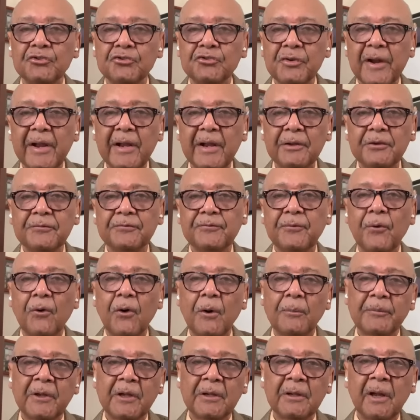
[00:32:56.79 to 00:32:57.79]

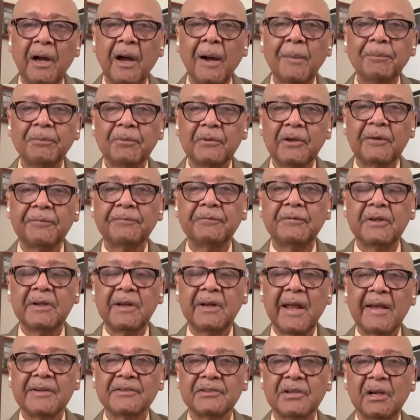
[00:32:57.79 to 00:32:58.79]
transformed and
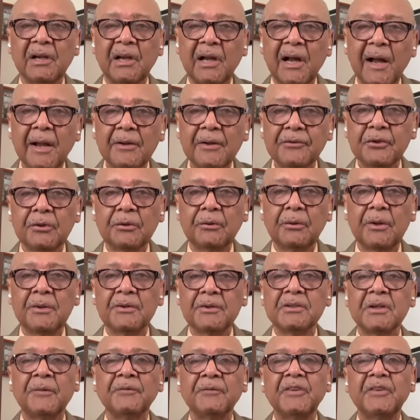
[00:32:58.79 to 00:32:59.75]
uplifted as a consequence